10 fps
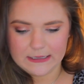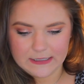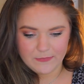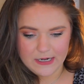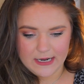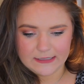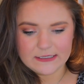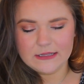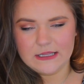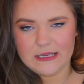
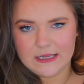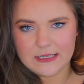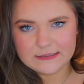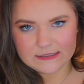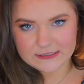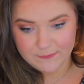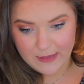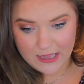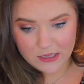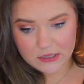eliminate the
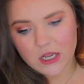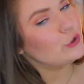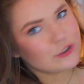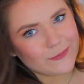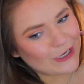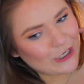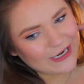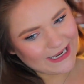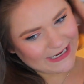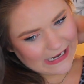smell. You should be good,
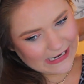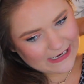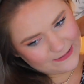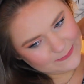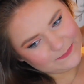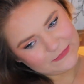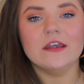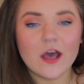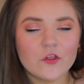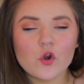honey.
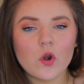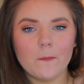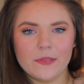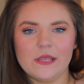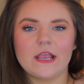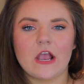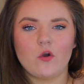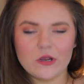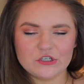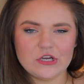Another big
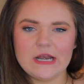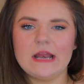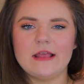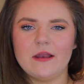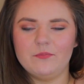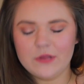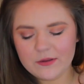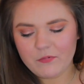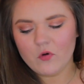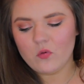question that
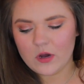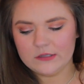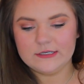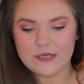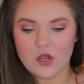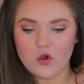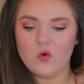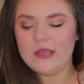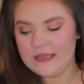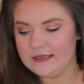people want to
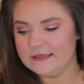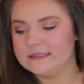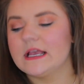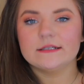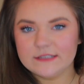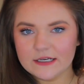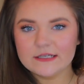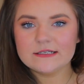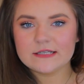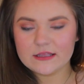know is,
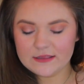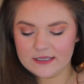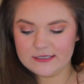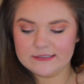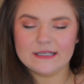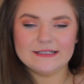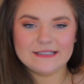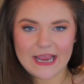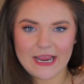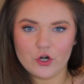does this
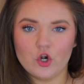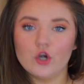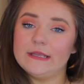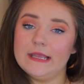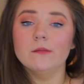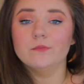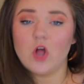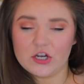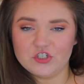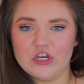tanner get
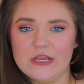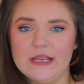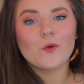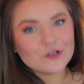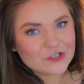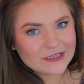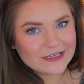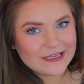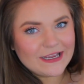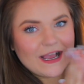blotchy?
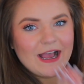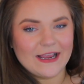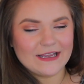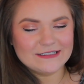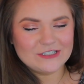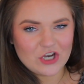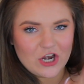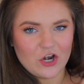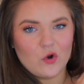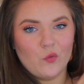Fortunately, I can
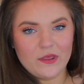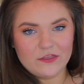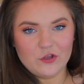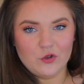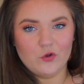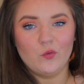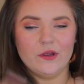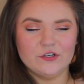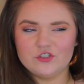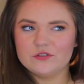share with you,
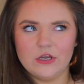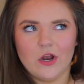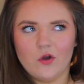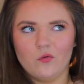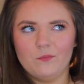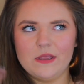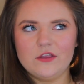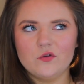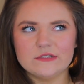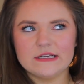which, you know, me
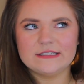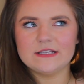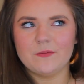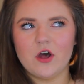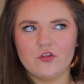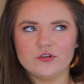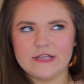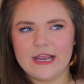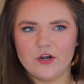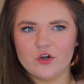using some other
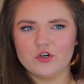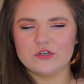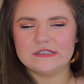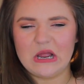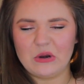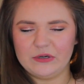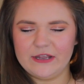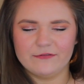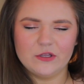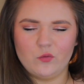tanners, I
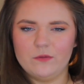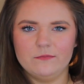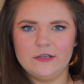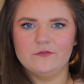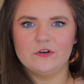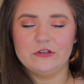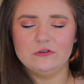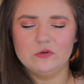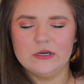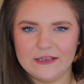definitely wouldn't be able
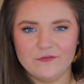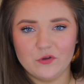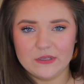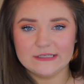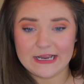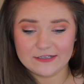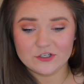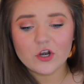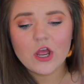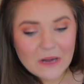to give you this
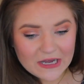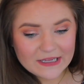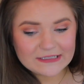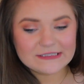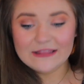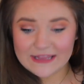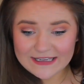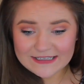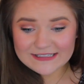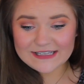answer. But
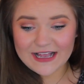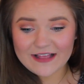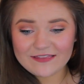this